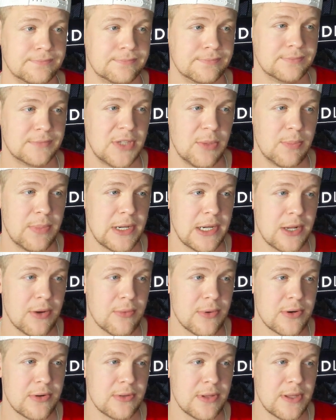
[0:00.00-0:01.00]
depending on
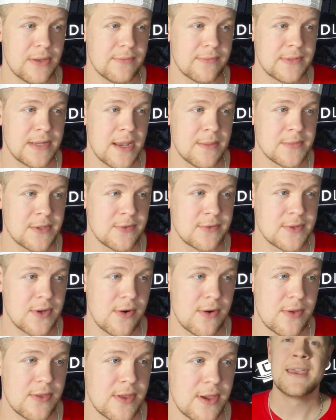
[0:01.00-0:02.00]
where you live. Time zones
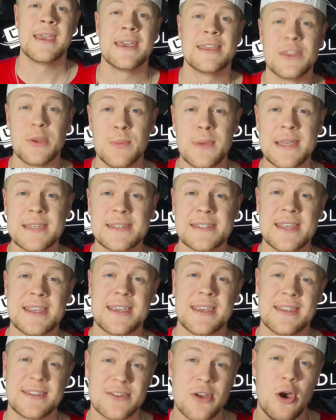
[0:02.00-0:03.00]
are a thing. And the best
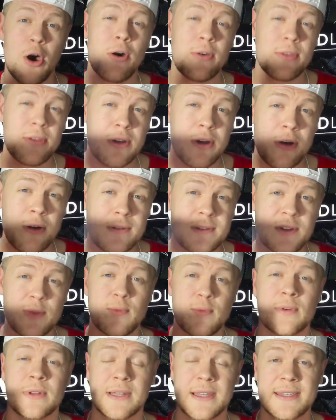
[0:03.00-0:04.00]
thing is, all the cards that
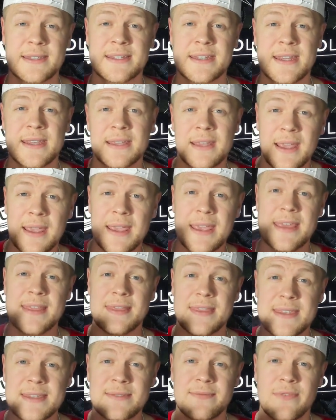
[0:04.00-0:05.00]
we're listing in
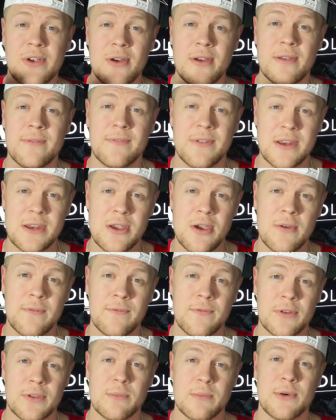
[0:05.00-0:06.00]
this very video
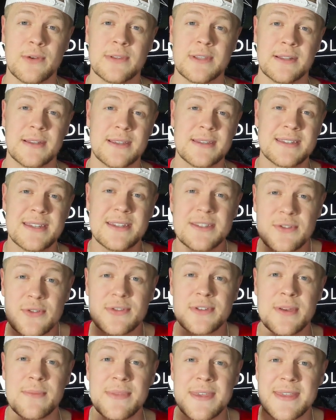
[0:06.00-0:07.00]
for the multi-listings are
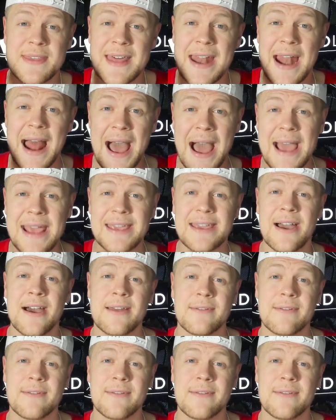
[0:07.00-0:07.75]
something that I got